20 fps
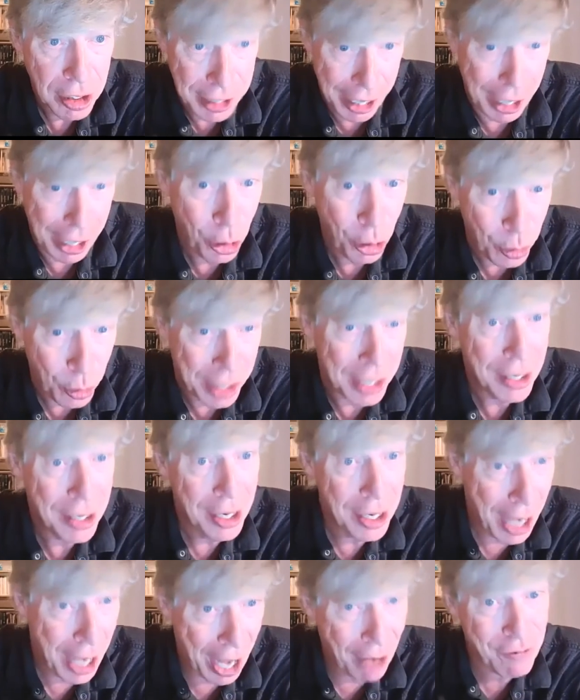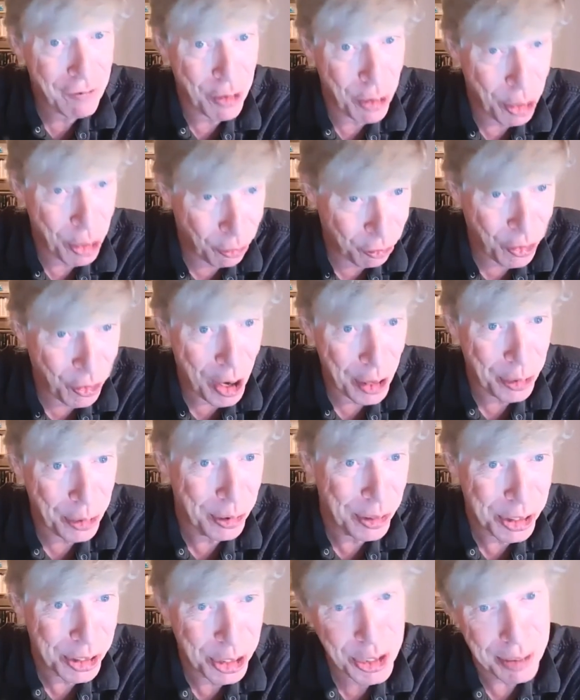Carrie, after the
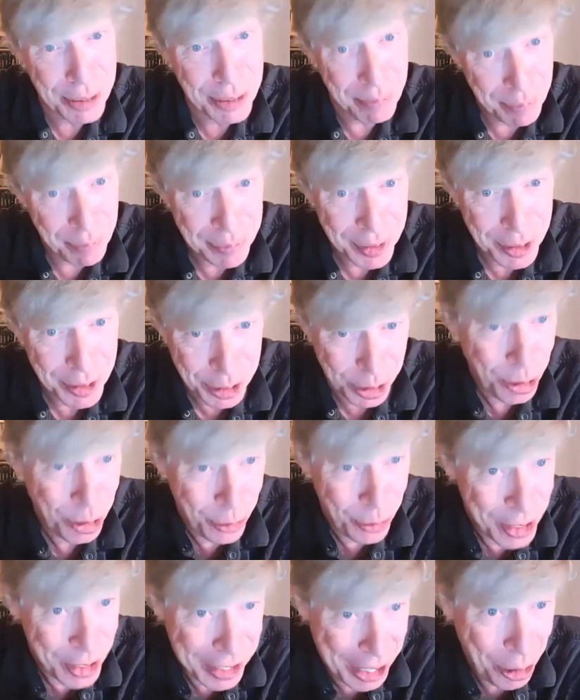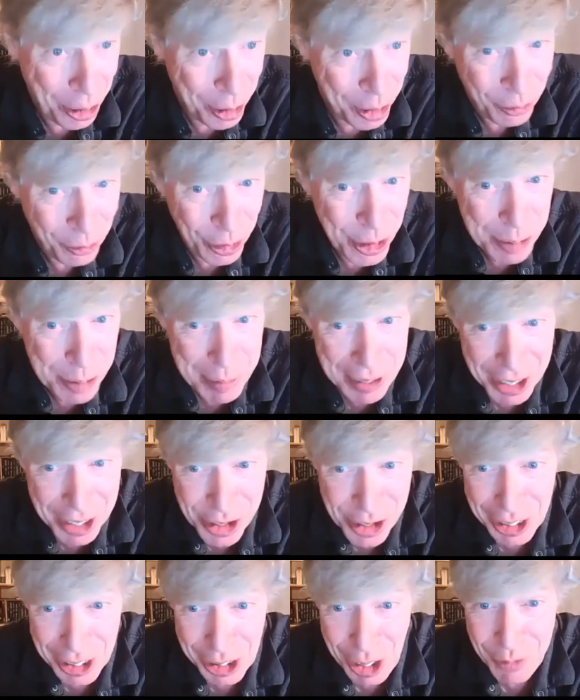father's servant, Carrie Furs, because
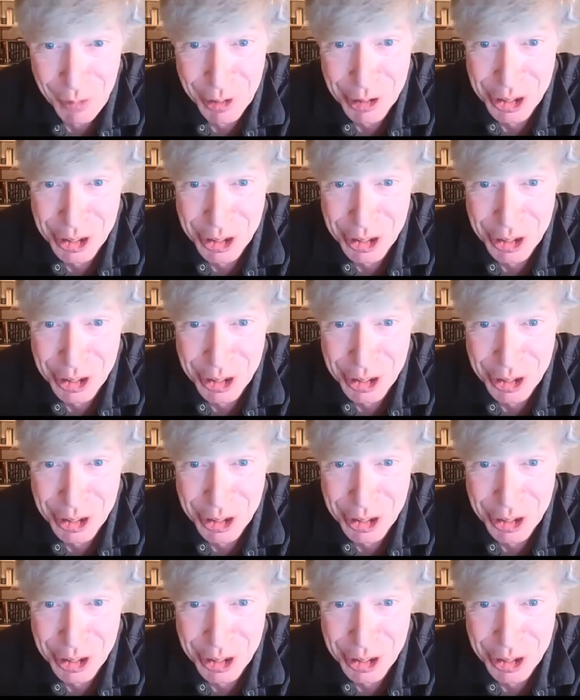they loved her.